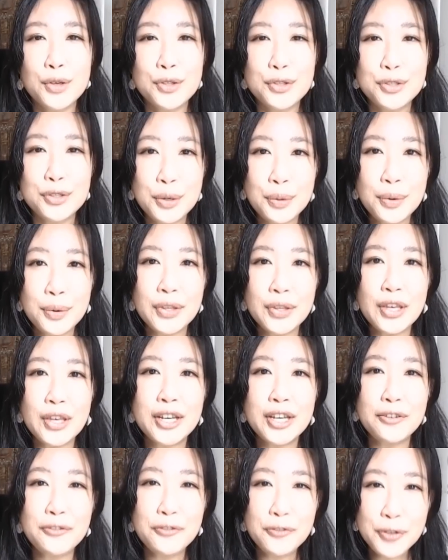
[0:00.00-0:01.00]
So the
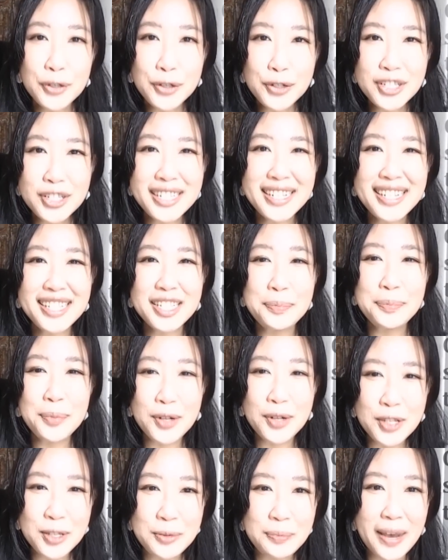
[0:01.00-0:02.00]
Confucianist
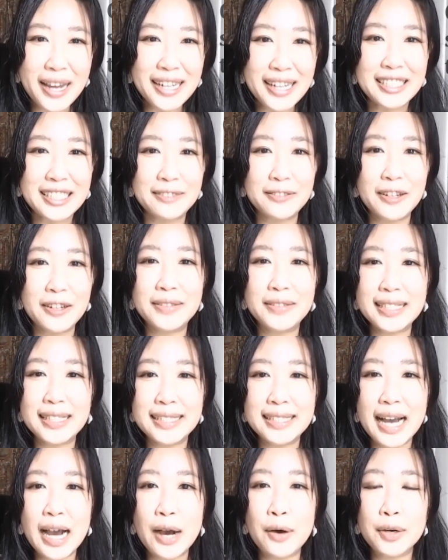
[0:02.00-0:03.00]
perspective of the
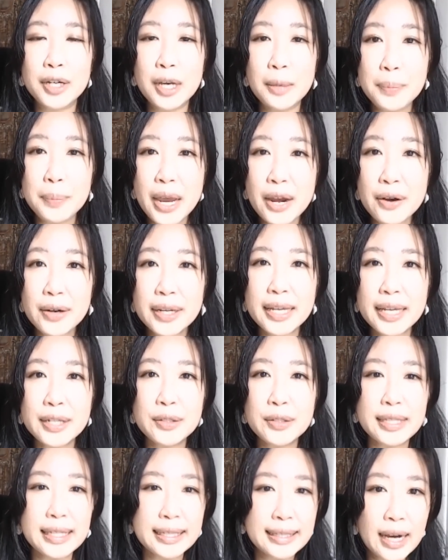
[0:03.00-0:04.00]
Tao, comparing it to
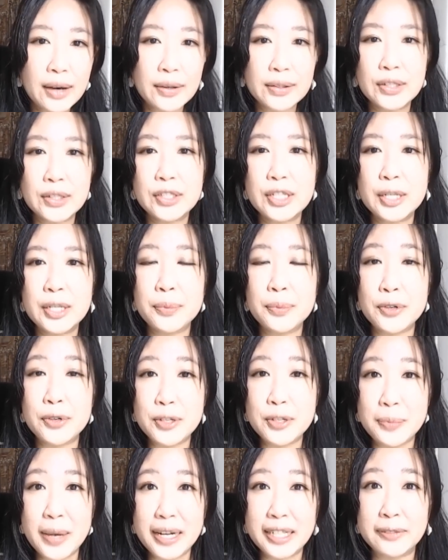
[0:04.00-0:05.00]
the Tao Te Ching
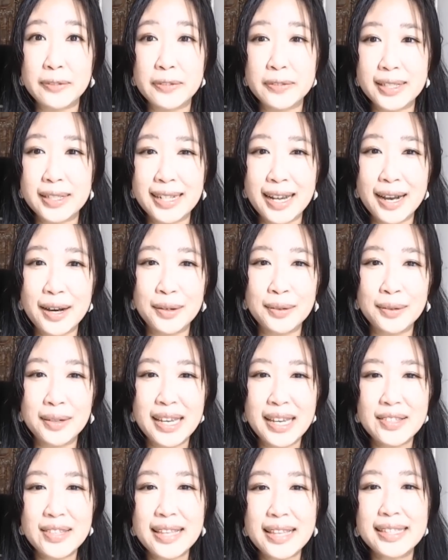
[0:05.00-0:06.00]
perspective of the Tao,
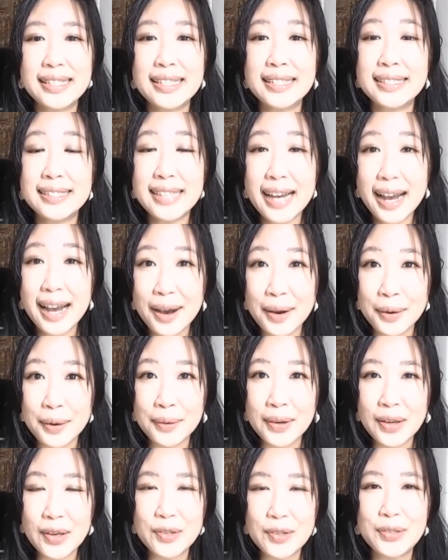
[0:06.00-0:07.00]
is that the
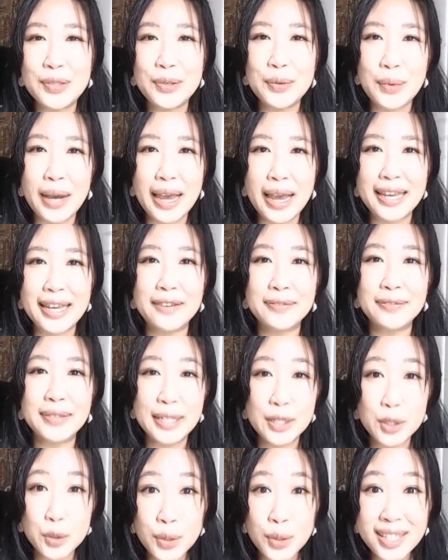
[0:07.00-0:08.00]
Tao is the way of
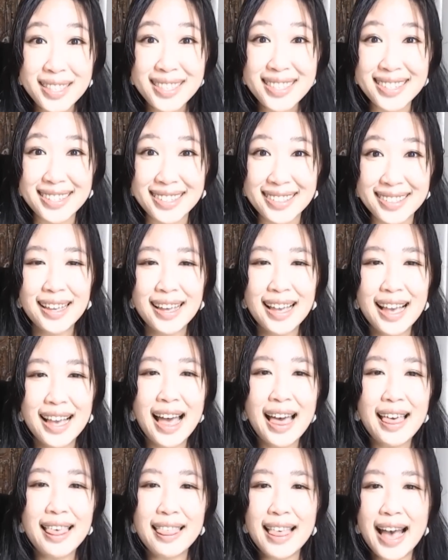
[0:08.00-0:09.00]
the Junzi.
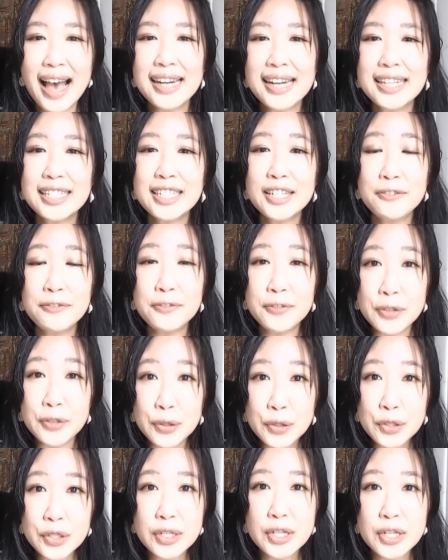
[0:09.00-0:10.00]
That
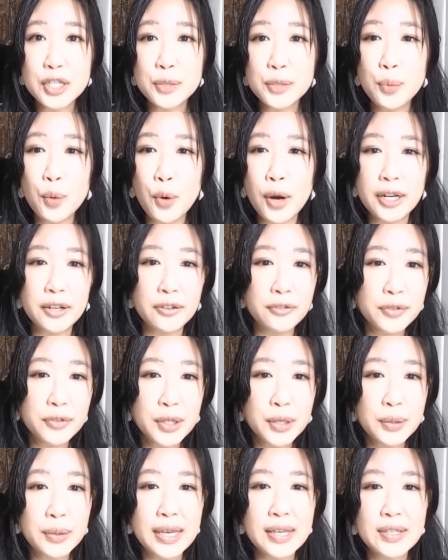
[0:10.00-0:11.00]
Confucianist point of
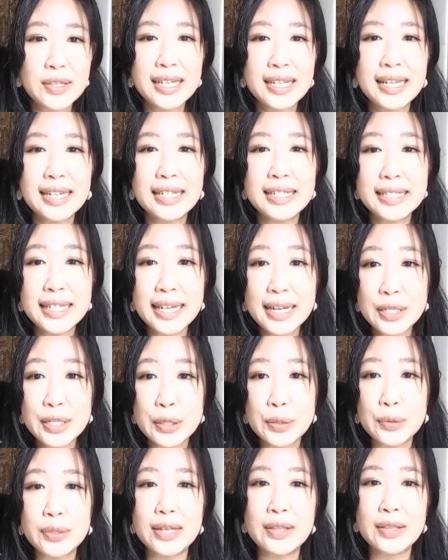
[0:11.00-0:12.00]
view is
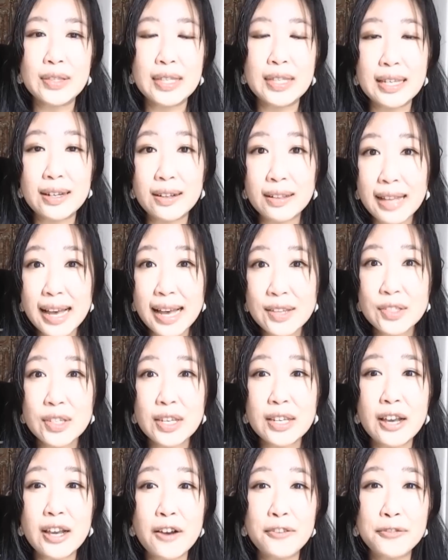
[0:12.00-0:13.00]
continued in the
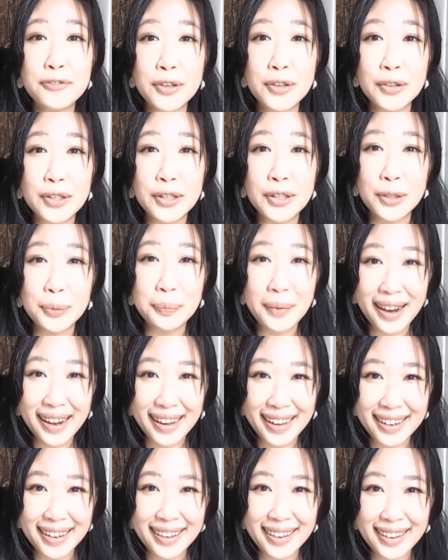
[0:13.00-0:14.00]
classic of filial
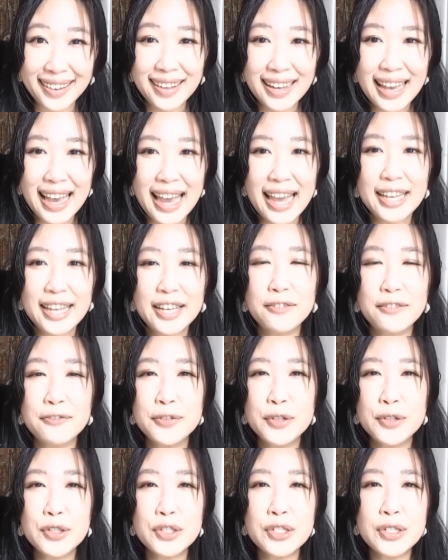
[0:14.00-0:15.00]
piety, a
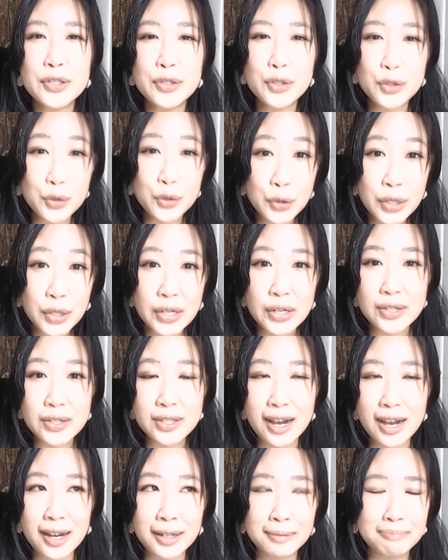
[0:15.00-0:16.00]
Confucianist treatise
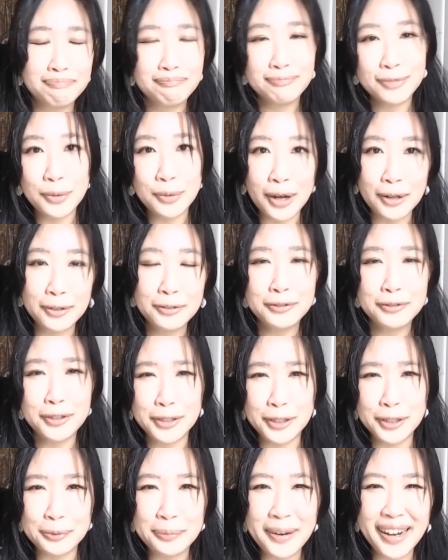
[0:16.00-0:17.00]
on, well,
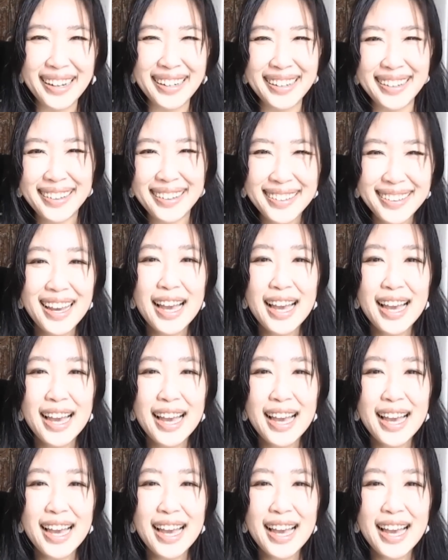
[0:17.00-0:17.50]
filial piety.